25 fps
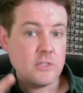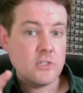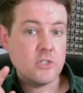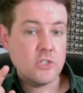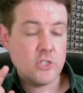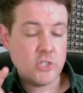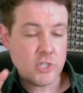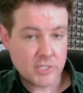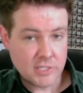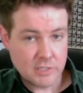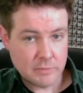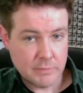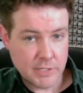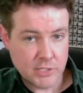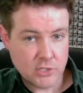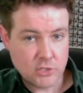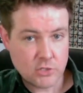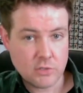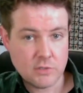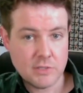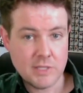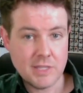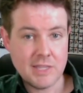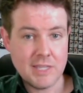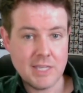Just make
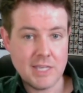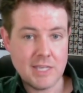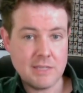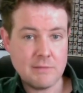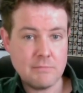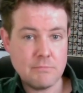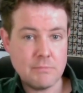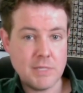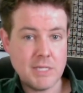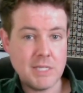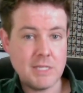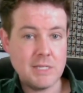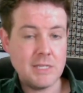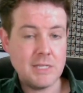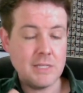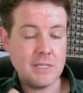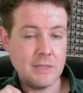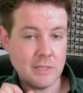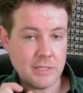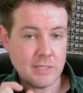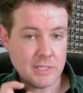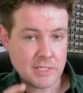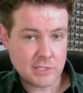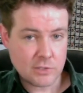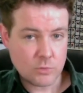sure that they can meet at
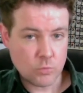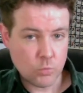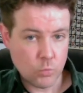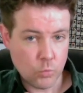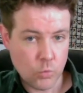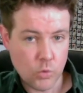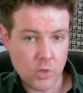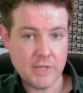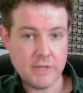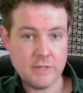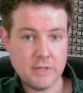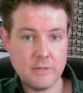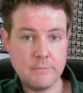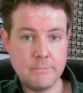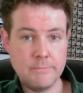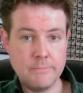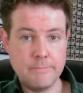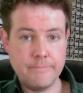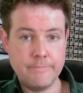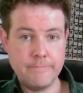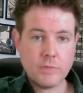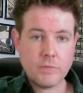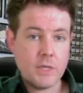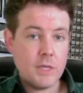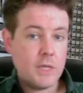least one.
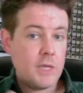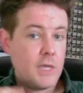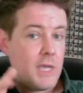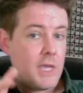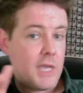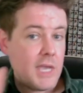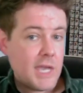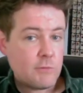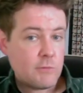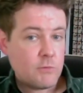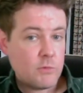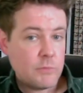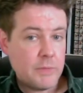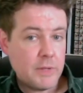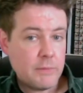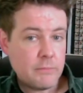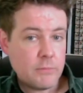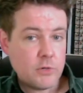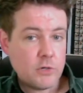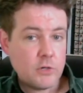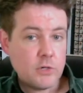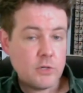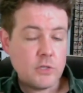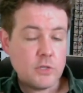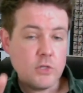And
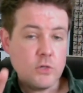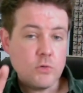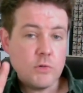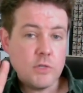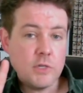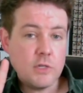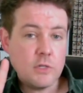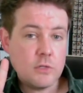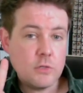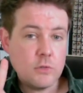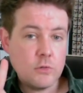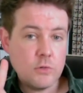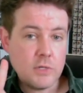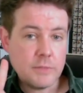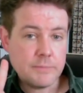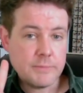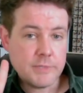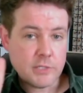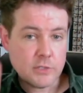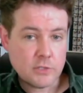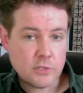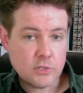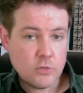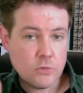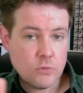remember, you can include up
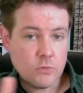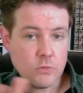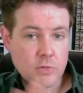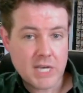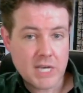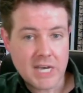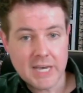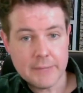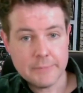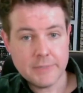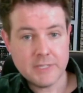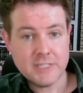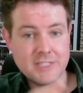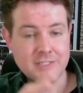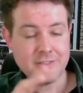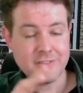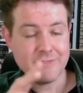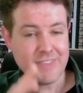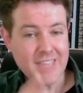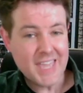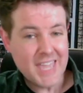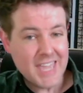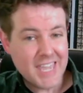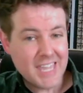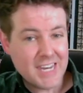to 2 copies
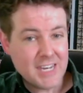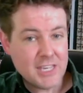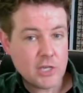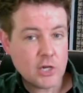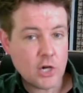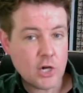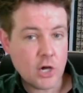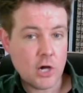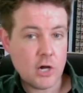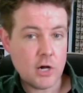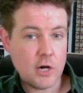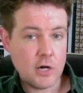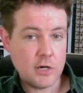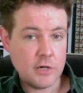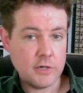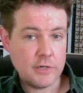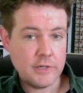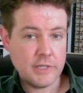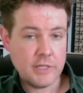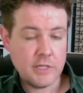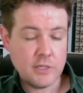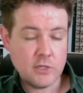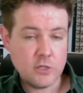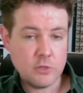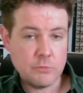of any card
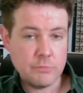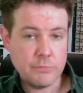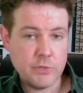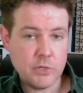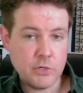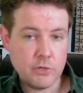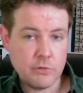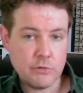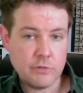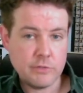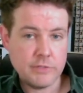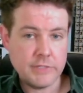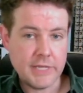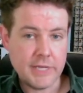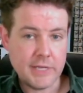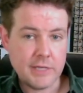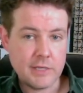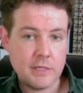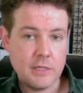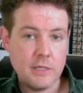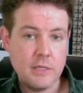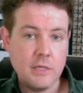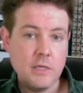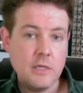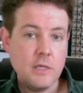in your Bureau
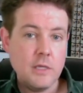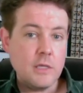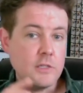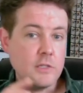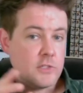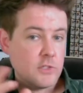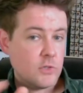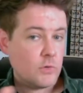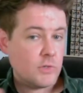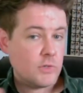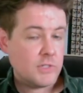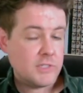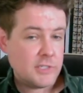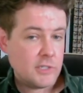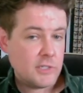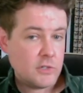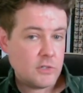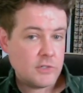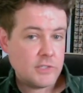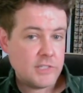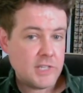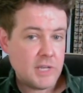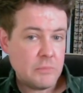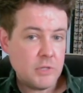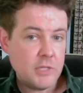deck, so consider
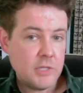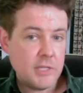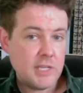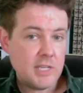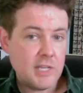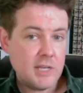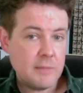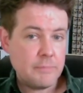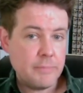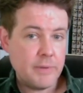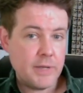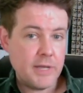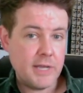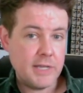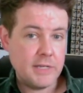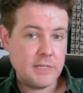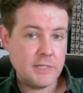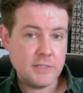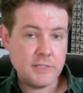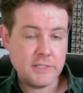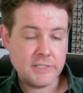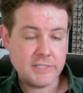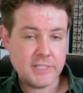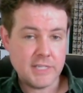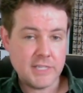doubling up on
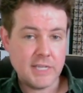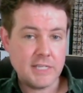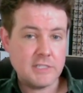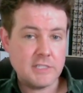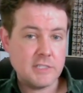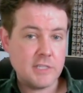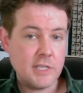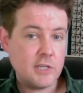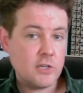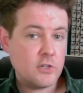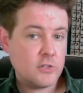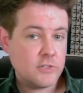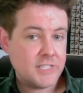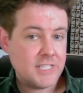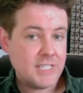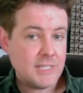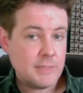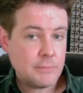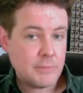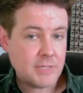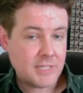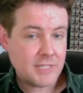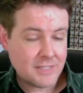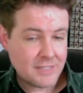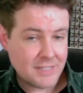the sites that your
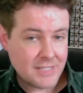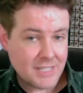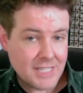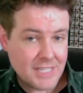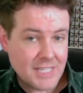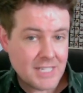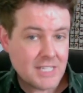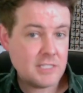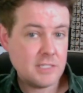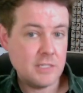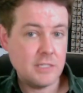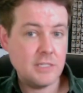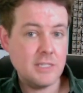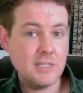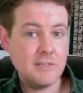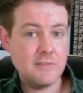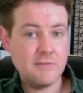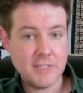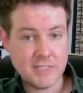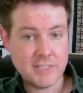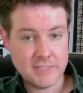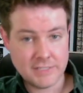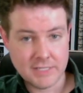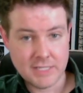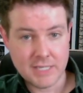team can easily
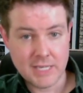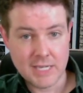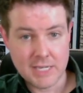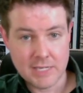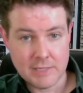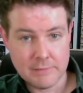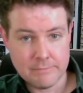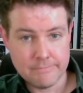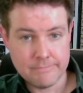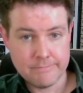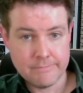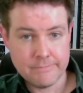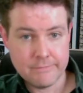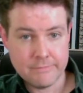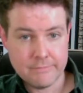investigate.